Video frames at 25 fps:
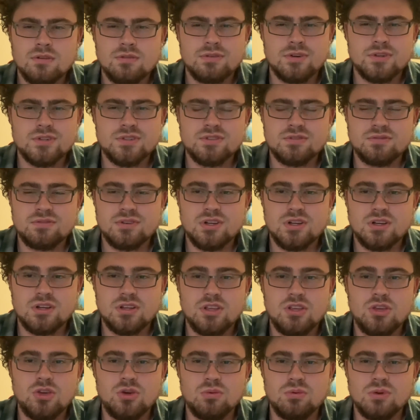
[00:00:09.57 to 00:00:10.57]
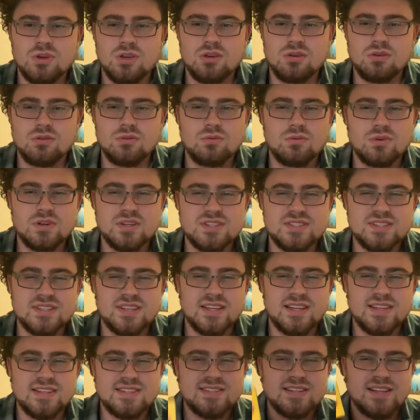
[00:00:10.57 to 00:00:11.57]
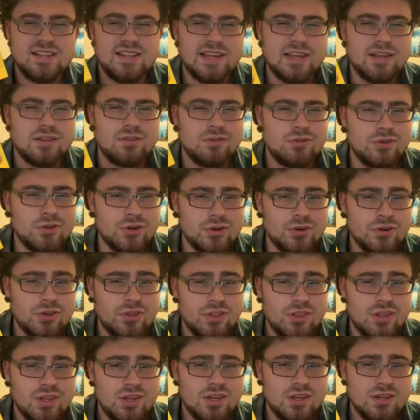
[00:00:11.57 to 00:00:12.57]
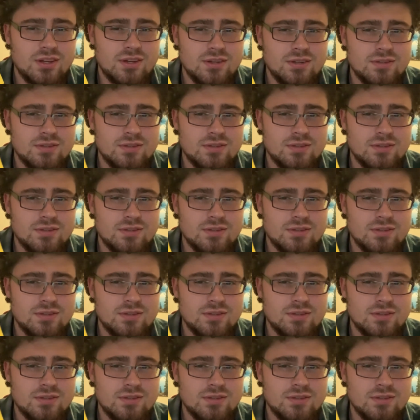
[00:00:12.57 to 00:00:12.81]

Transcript: First of all, cubing, what is it? Isn't that like a nerd thing?